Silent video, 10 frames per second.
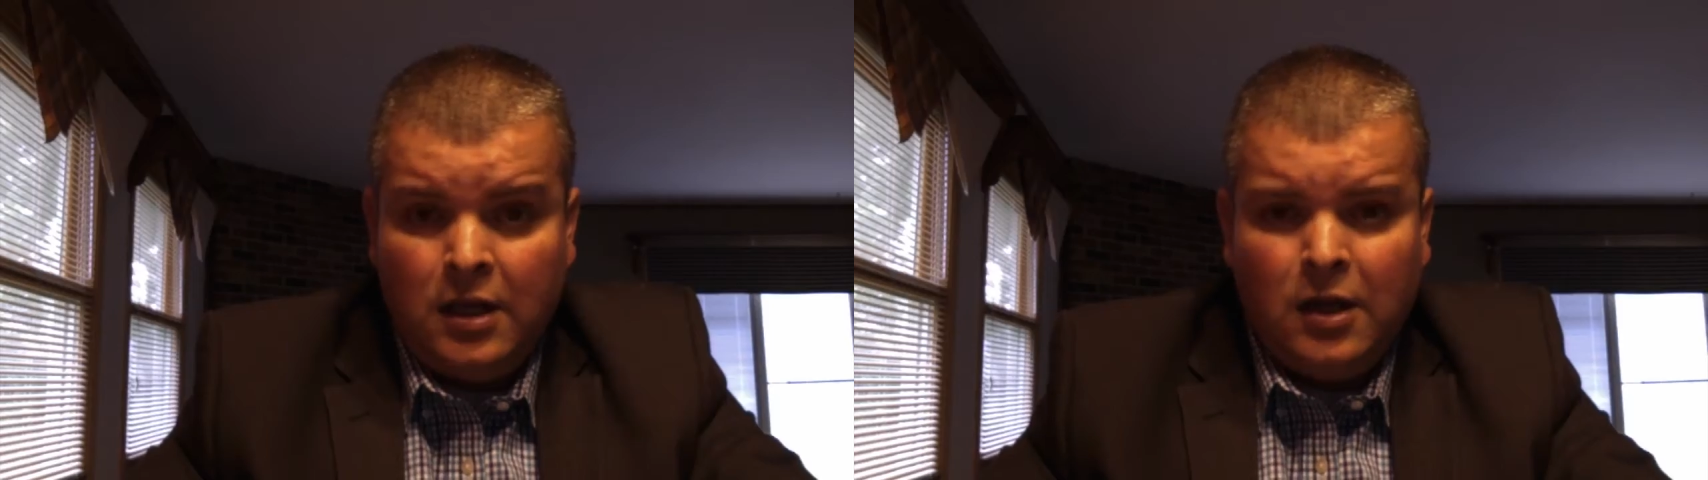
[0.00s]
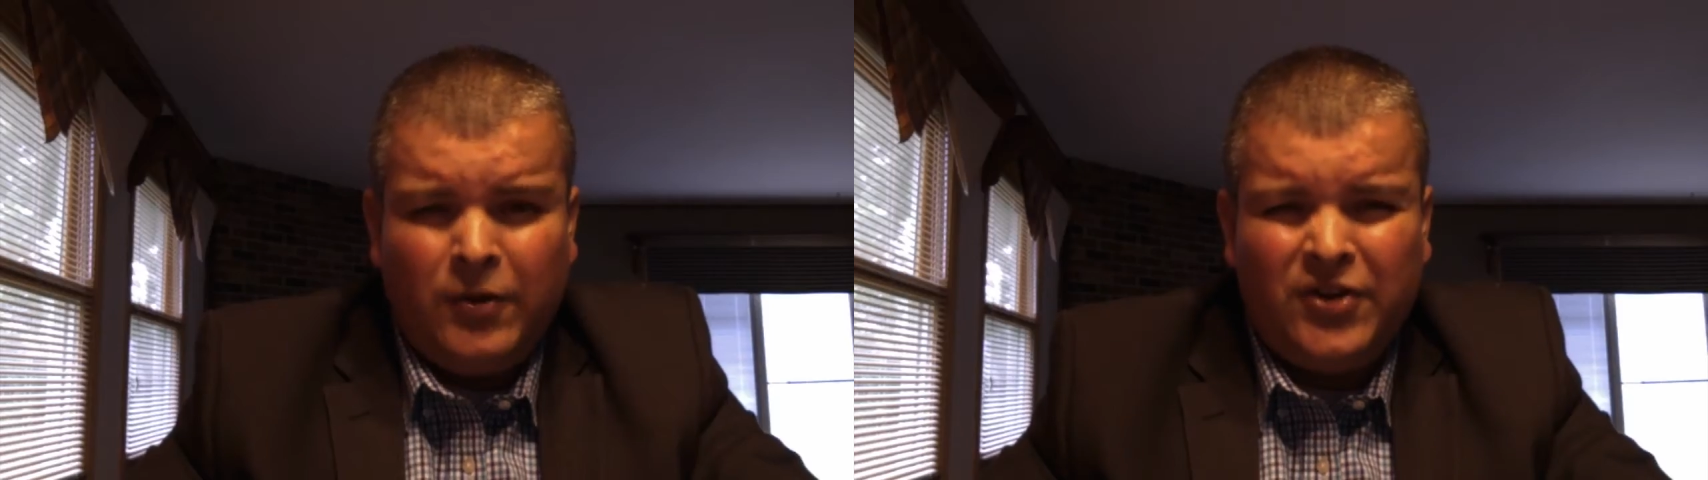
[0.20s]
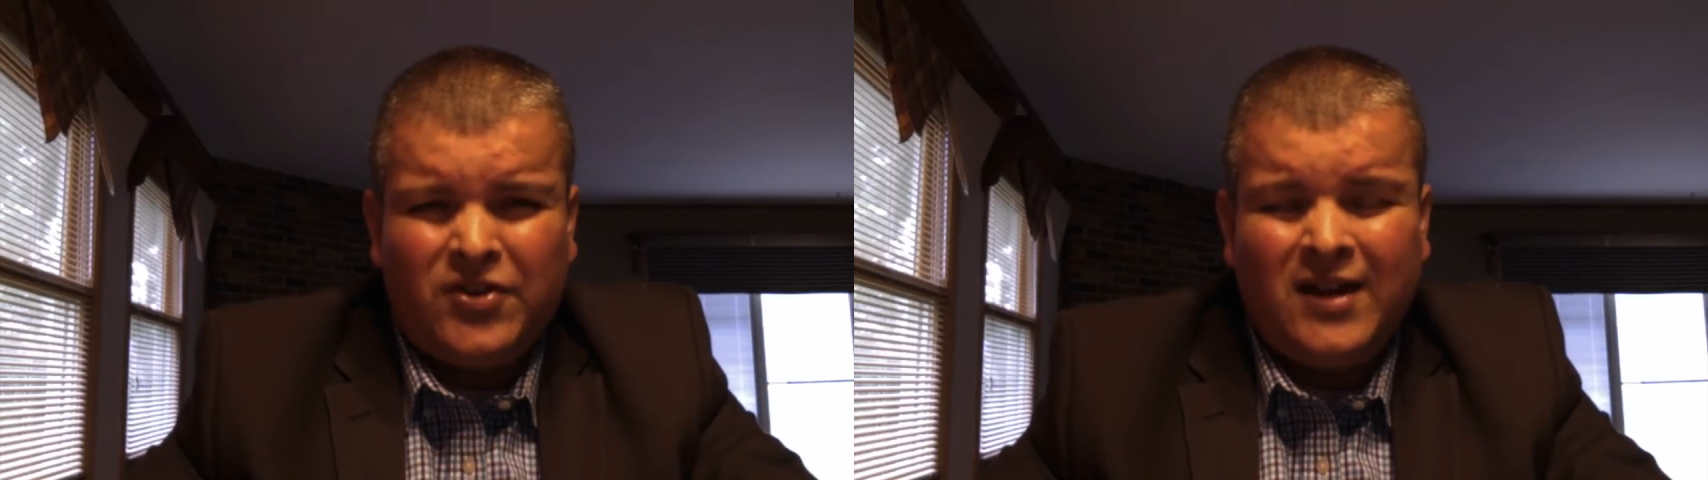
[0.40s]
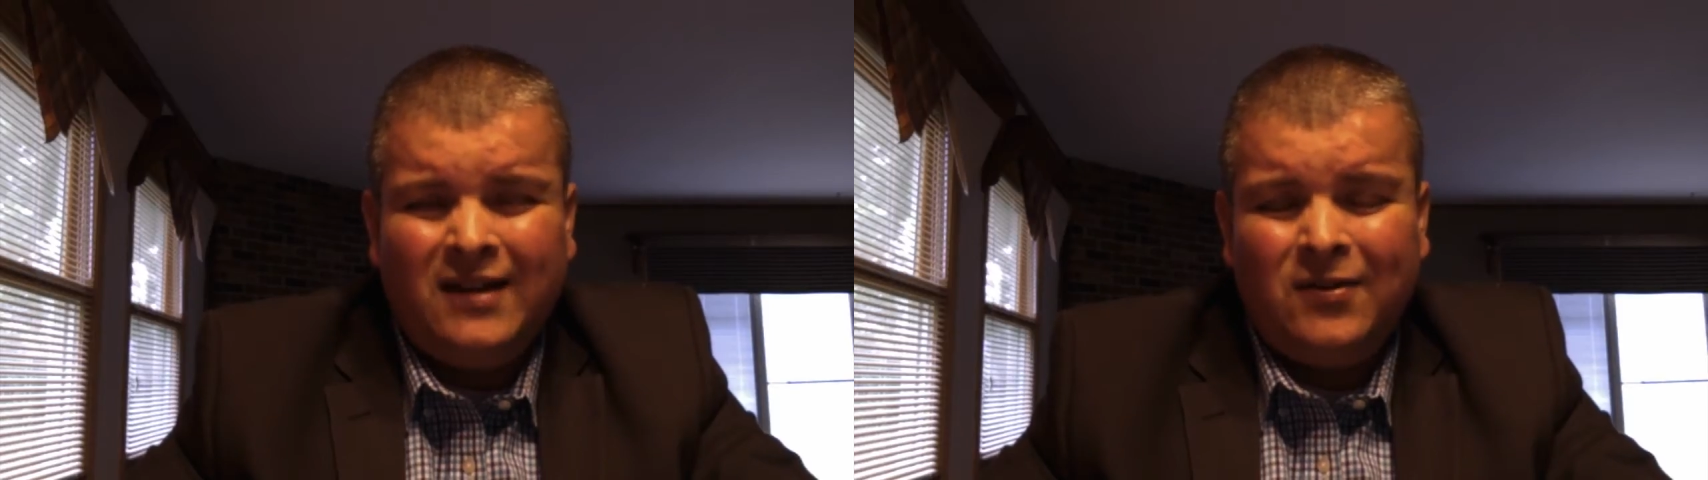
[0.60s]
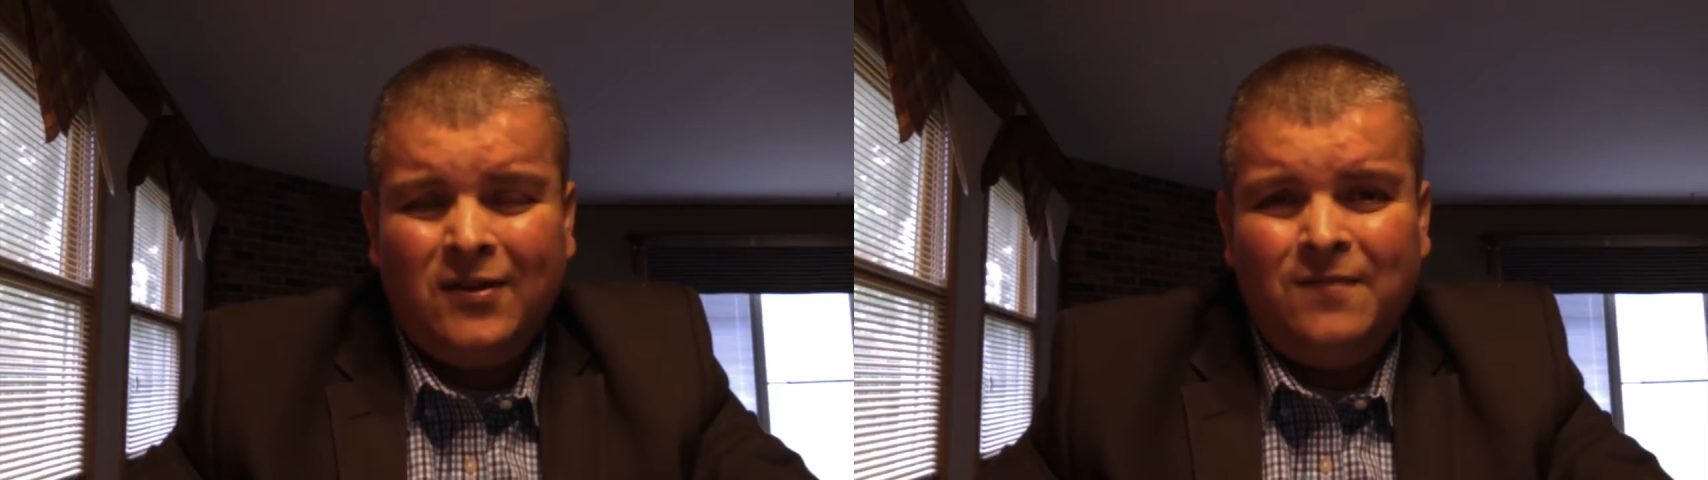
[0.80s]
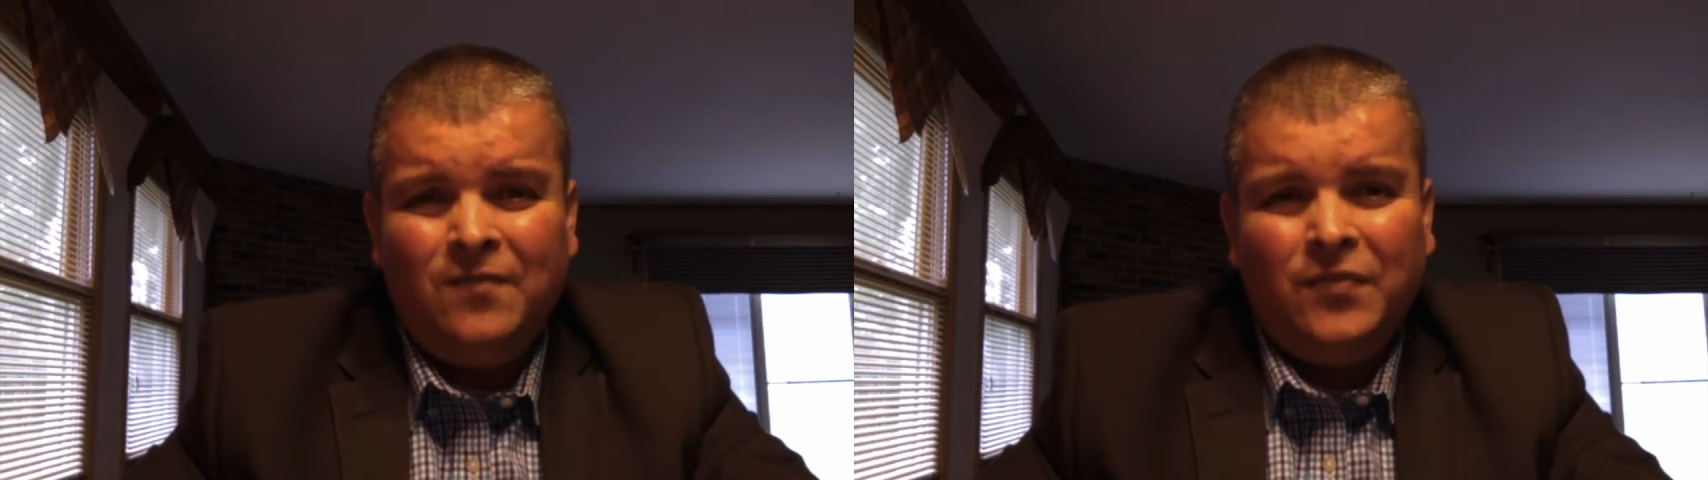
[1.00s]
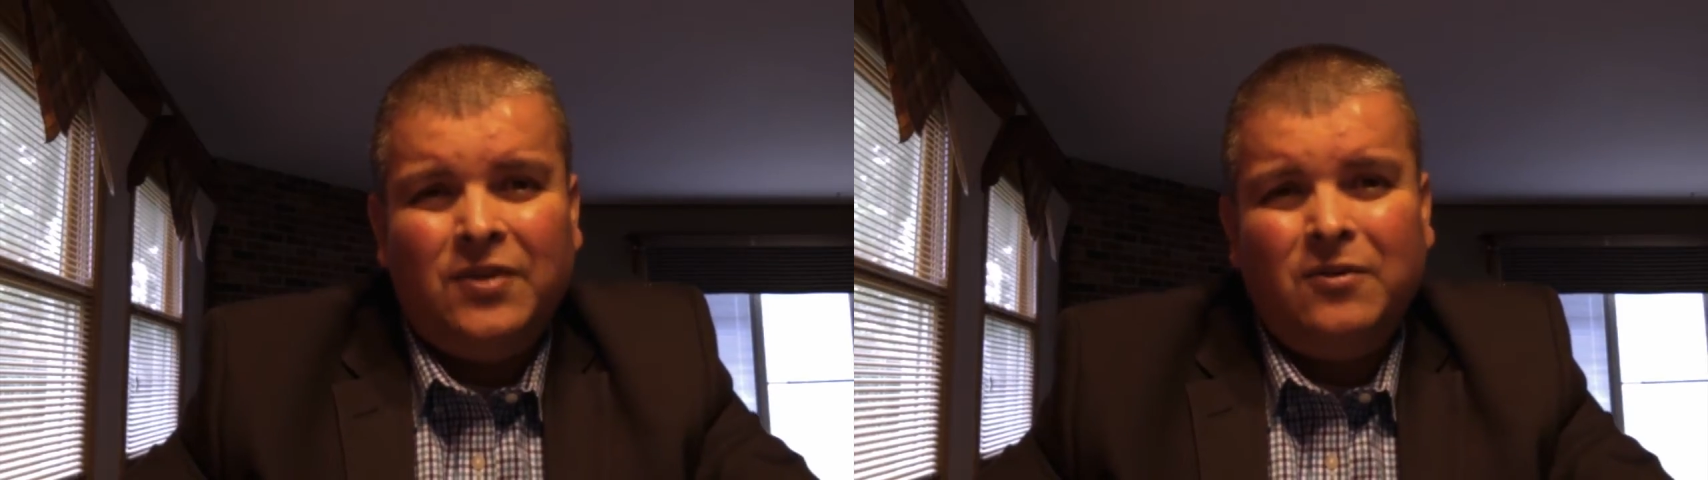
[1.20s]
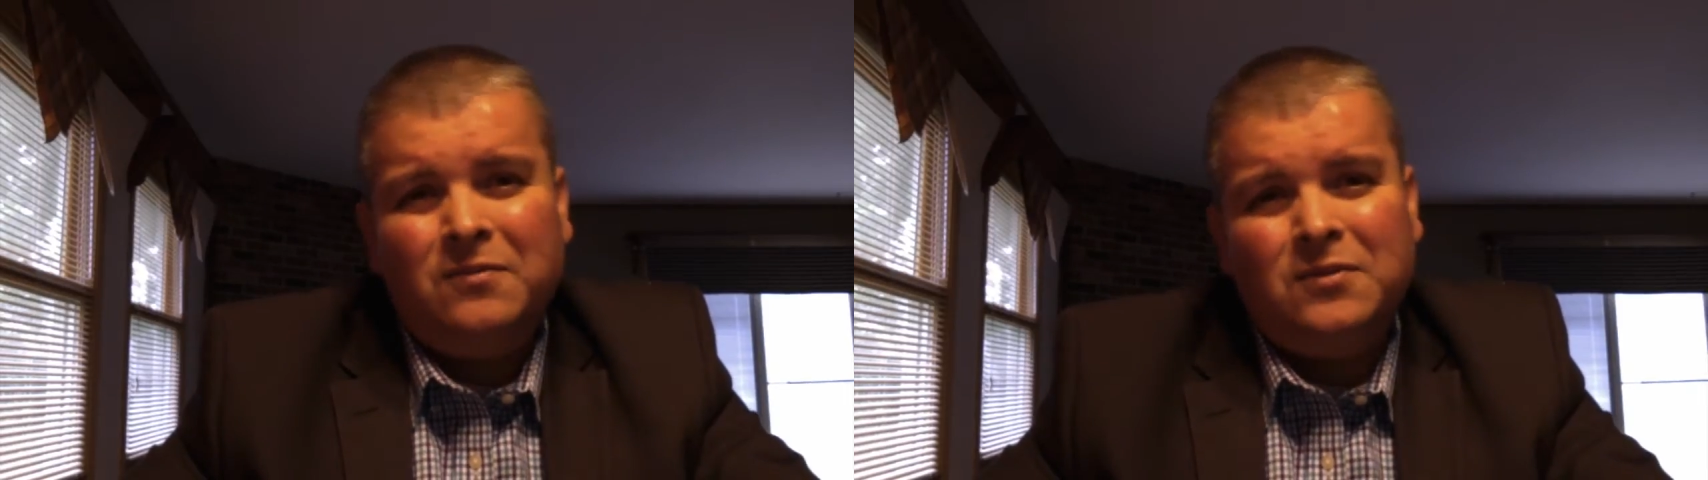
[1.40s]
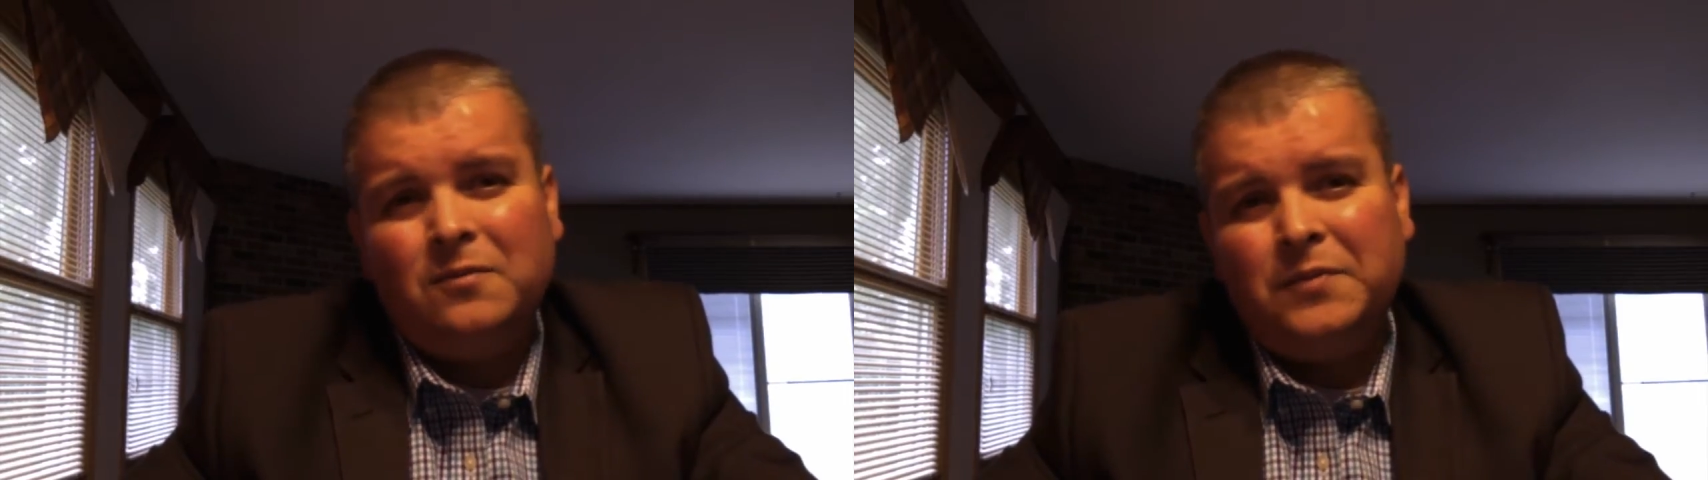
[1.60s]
When you're talking to them, don't